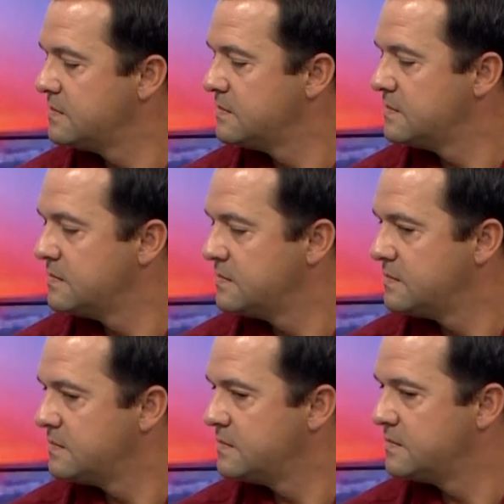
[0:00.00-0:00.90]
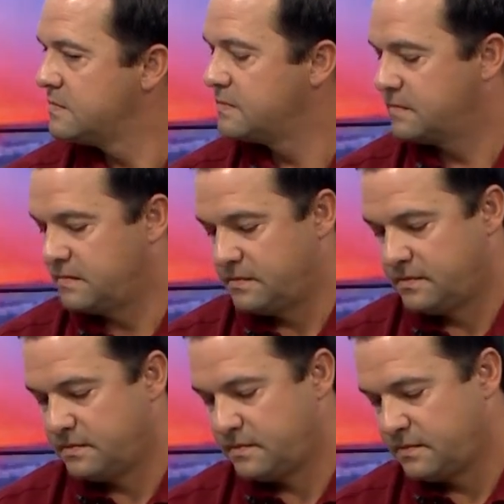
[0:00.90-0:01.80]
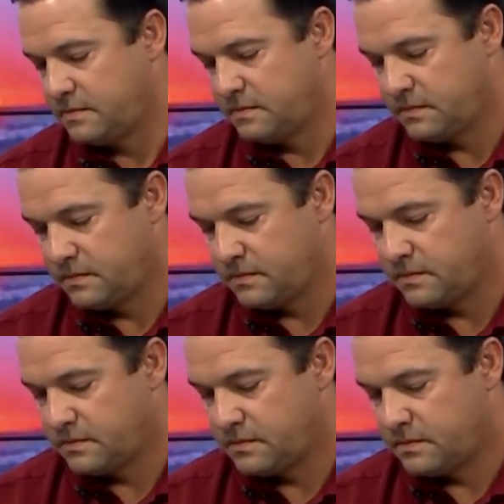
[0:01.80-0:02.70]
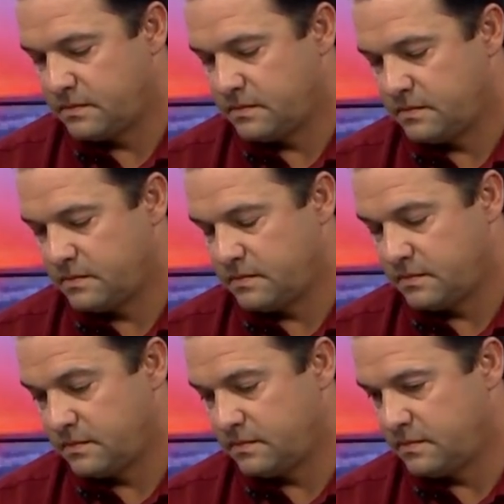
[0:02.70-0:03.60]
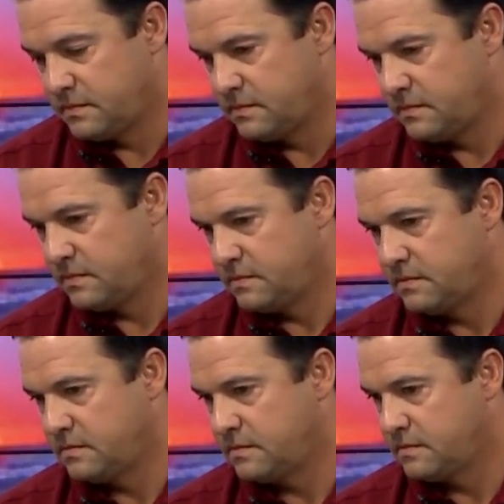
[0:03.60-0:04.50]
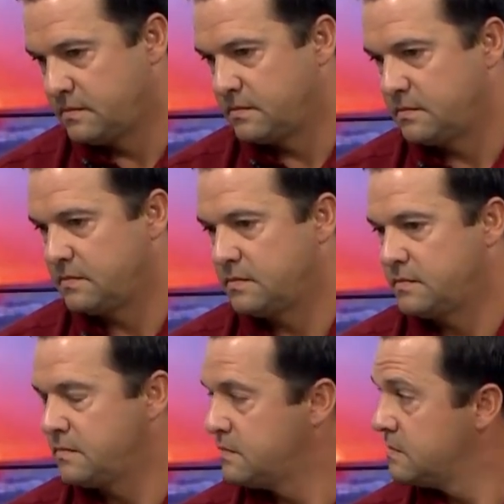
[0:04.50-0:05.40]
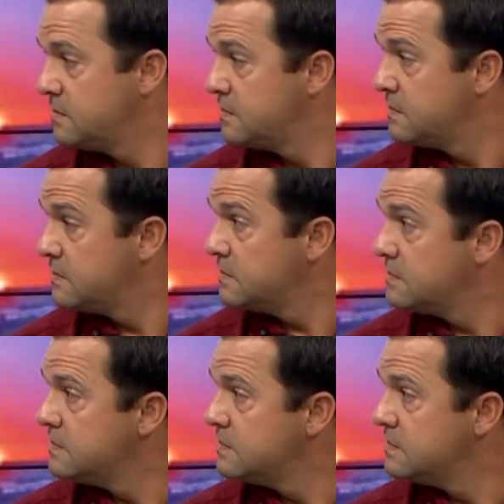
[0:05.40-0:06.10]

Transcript: [no speech]